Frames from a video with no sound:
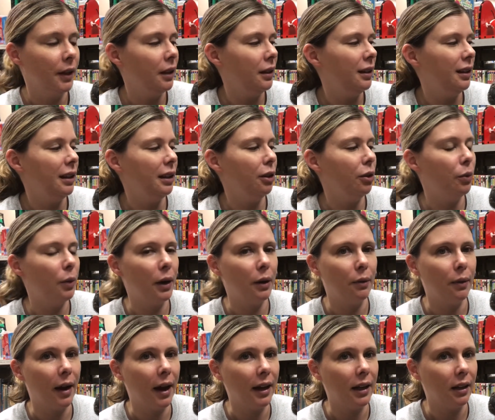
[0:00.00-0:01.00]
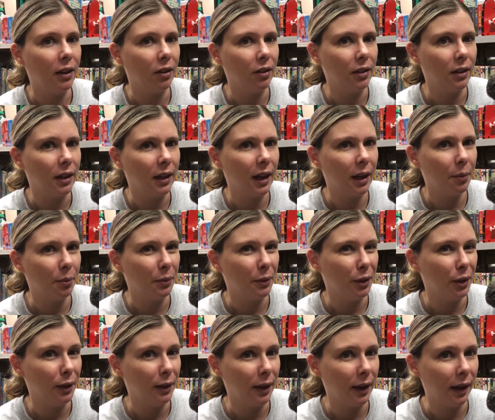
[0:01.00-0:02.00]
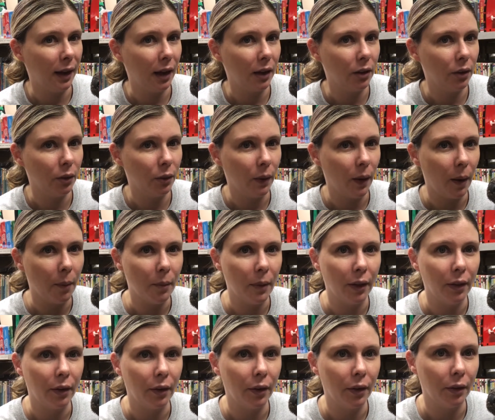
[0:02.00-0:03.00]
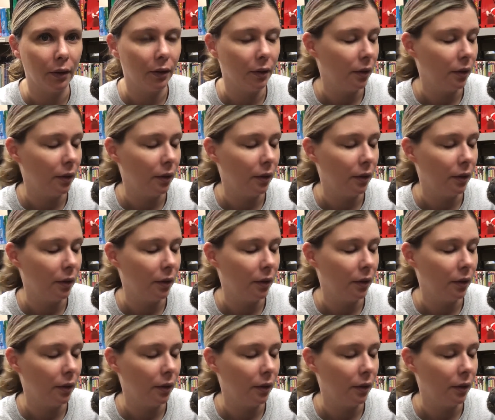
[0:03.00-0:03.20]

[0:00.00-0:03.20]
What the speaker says: Little Red Riding Hood kept looking at her grandmother.